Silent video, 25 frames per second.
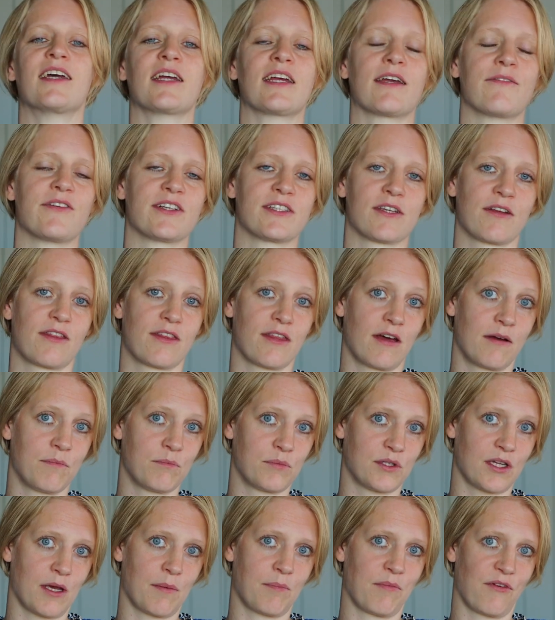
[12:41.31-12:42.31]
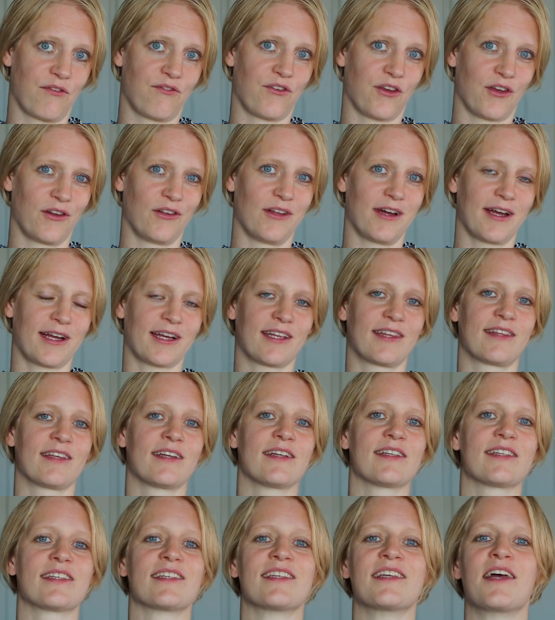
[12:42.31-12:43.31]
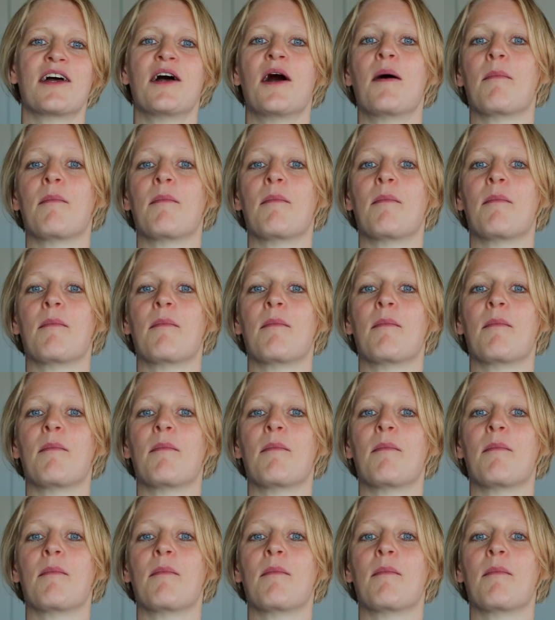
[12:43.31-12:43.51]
Give us a thumbs up if you like this.